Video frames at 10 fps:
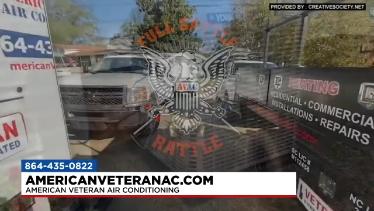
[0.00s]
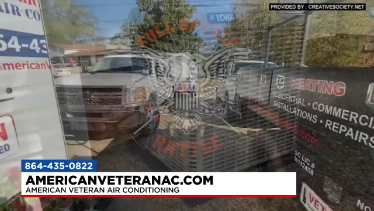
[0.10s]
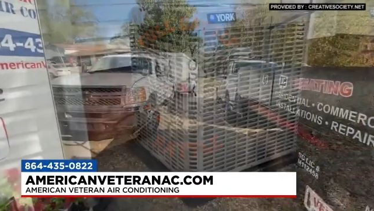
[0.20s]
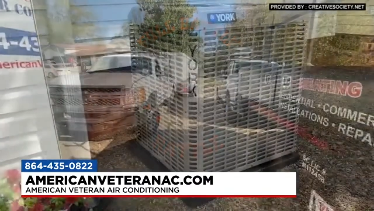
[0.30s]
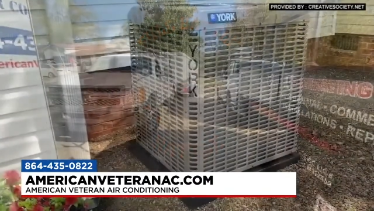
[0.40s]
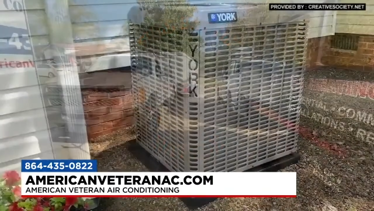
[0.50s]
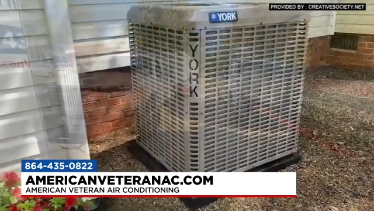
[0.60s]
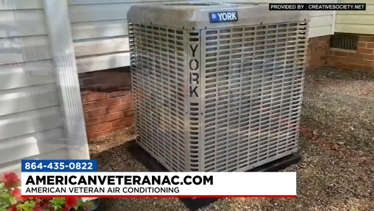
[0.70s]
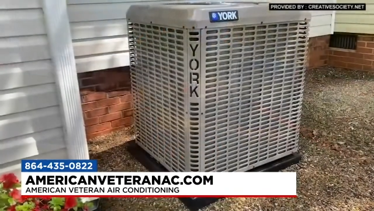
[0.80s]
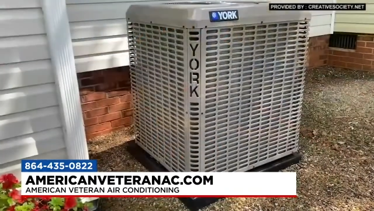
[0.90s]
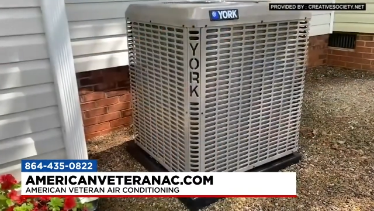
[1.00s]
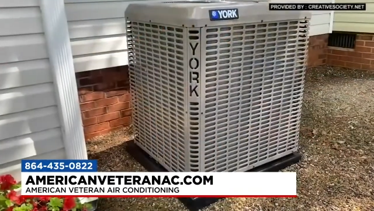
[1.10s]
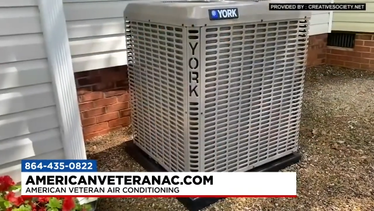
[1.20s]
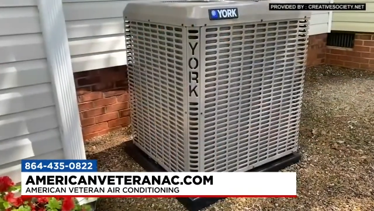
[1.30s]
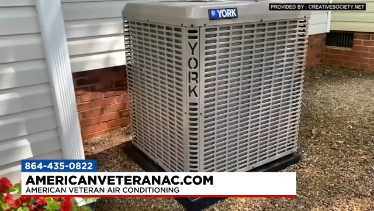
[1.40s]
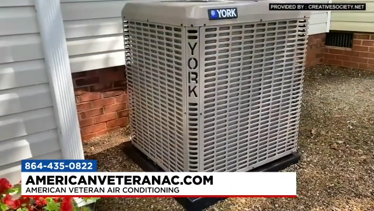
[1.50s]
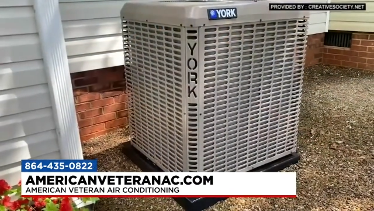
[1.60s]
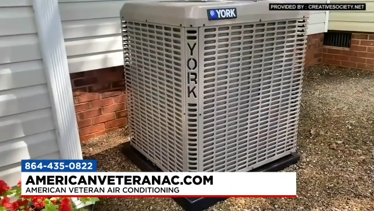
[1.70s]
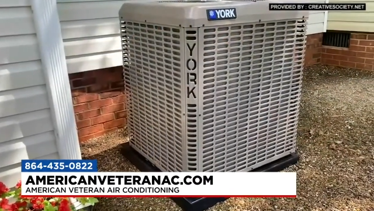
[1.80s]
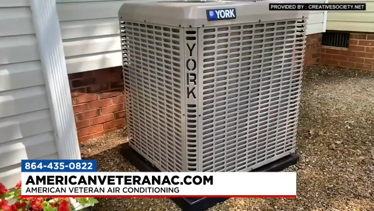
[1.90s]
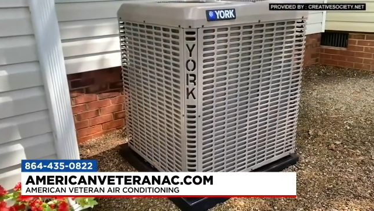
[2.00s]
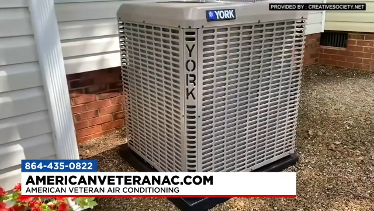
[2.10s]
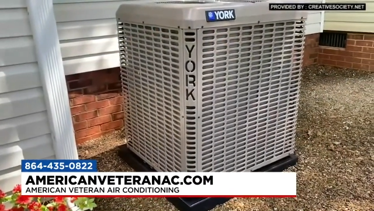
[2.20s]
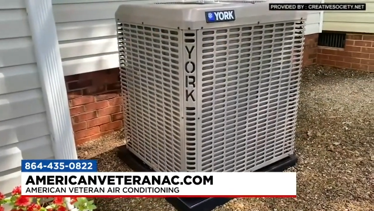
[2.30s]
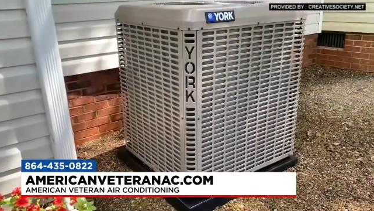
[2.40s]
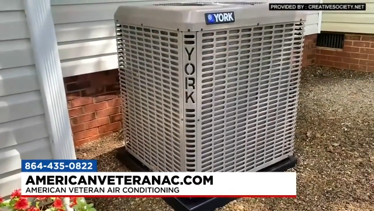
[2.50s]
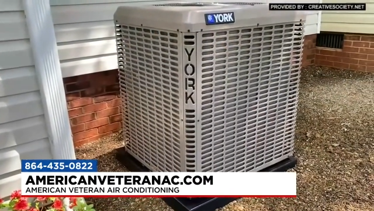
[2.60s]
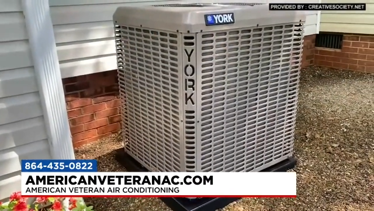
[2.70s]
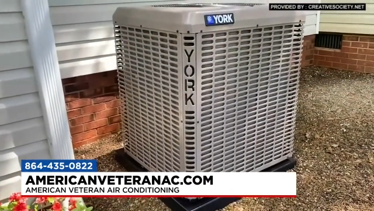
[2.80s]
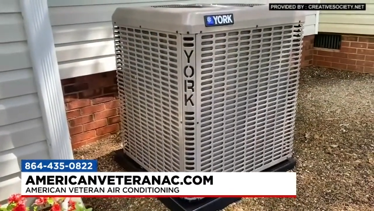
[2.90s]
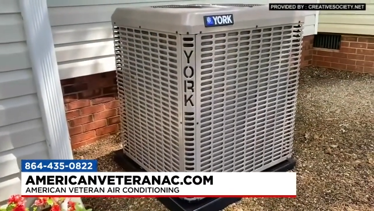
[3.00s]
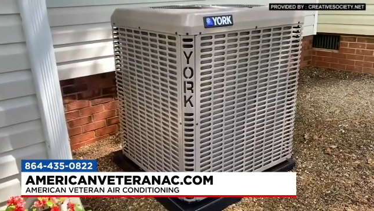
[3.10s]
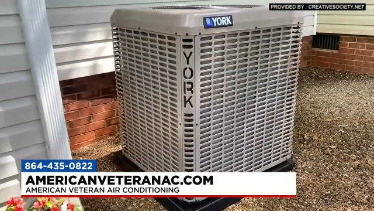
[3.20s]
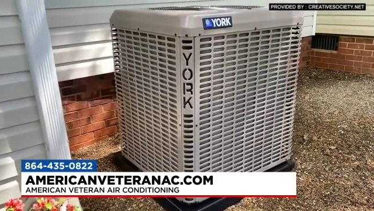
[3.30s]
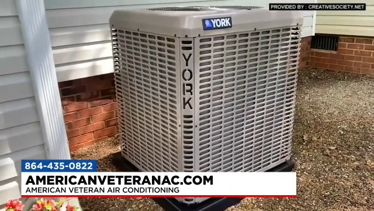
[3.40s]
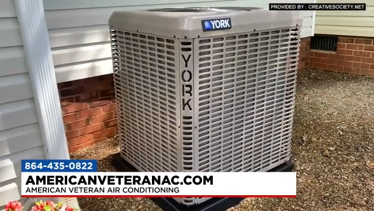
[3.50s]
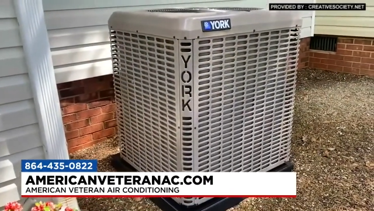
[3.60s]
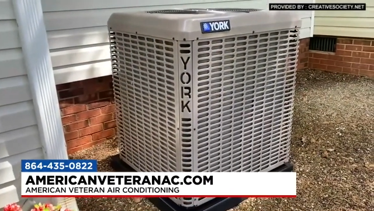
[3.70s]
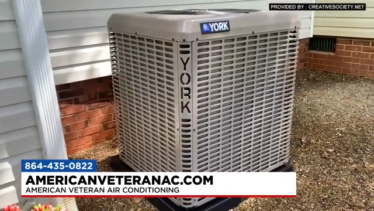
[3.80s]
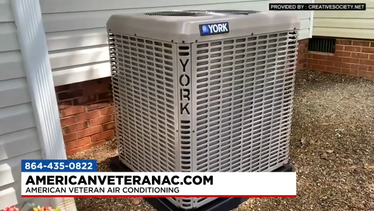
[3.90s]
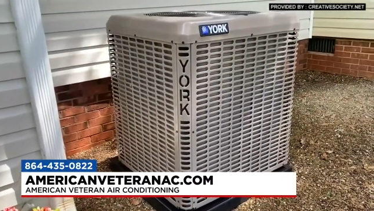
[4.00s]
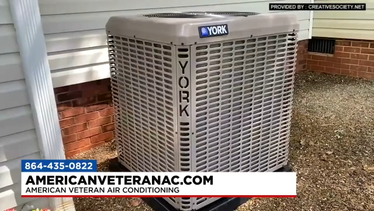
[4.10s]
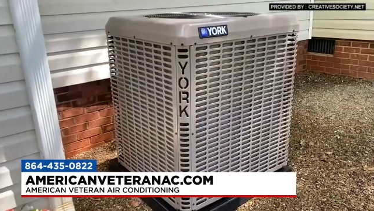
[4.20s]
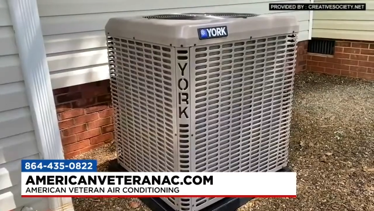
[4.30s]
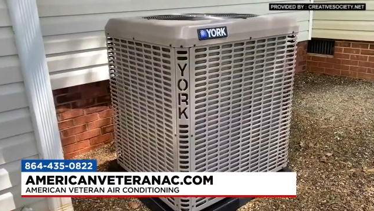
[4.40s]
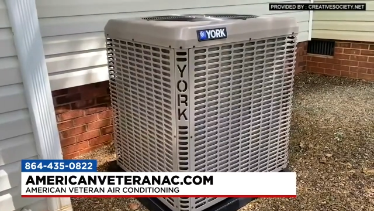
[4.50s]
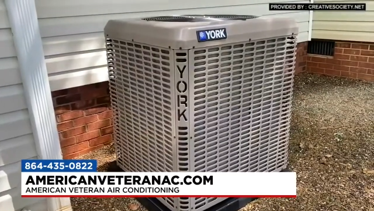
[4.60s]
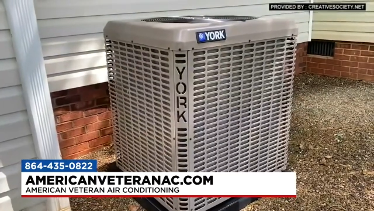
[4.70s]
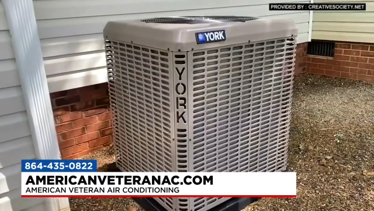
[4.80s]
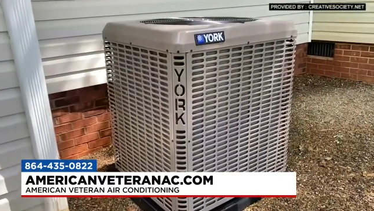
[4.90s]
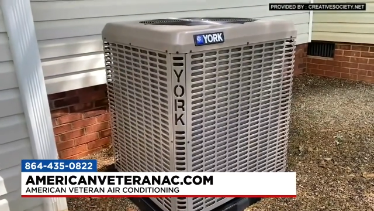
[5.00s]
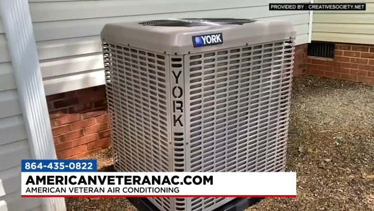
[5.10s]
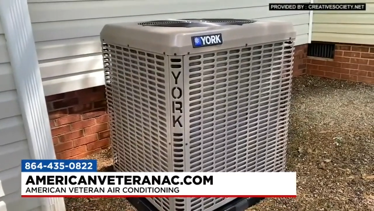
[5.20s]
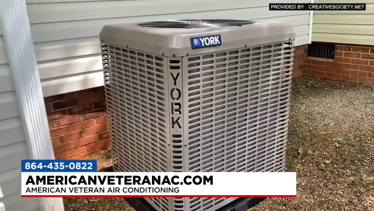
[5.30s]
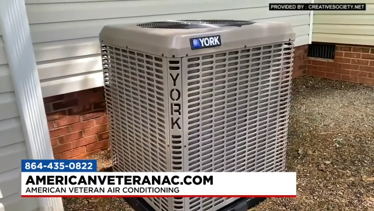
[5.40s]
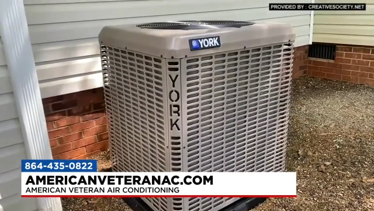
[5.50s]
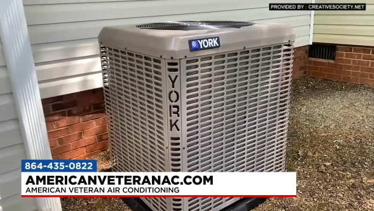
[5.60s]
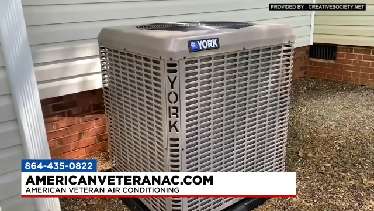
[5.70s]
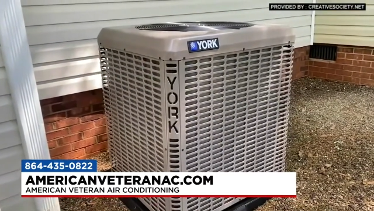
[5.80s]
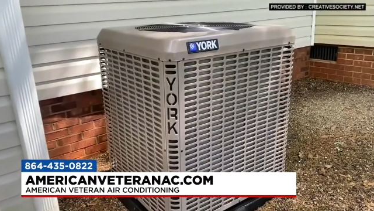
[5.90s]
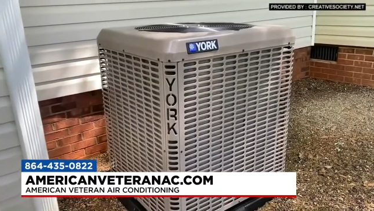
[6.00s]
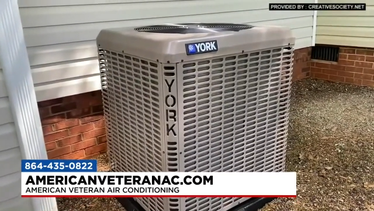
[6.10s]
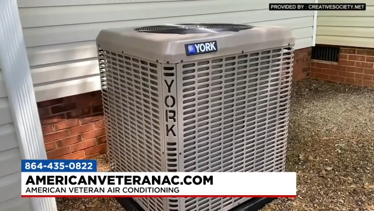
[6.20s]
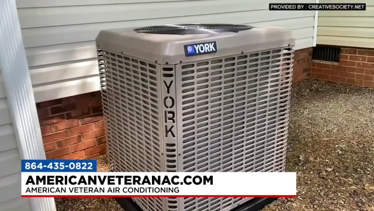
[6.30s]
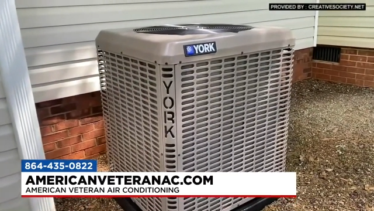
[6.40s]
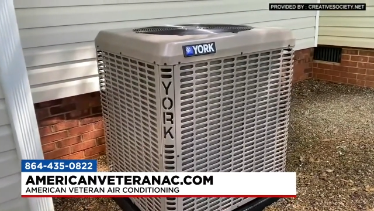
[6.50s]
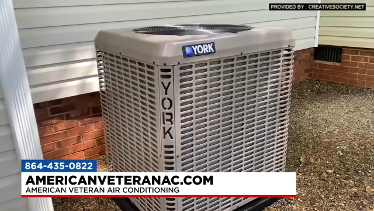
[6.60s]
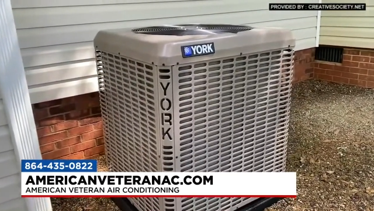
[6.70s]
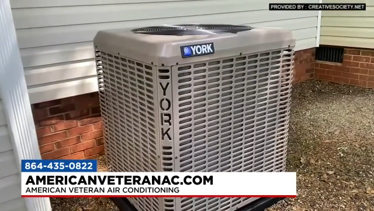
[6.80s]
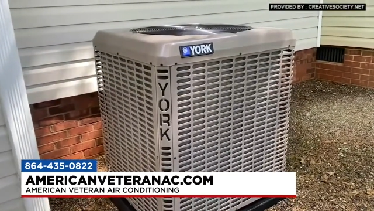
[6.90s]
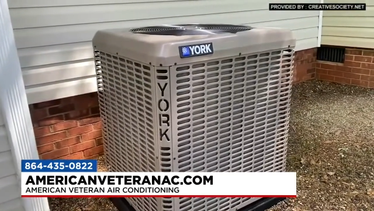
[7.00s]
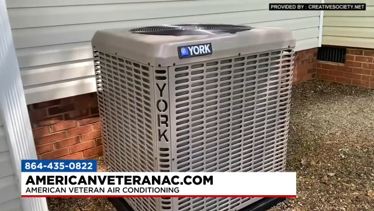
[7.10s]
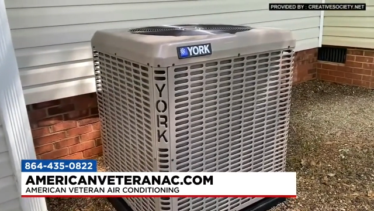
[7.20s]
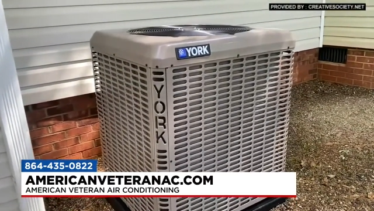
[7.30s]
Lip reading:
No face is visible, so there are no lips to read.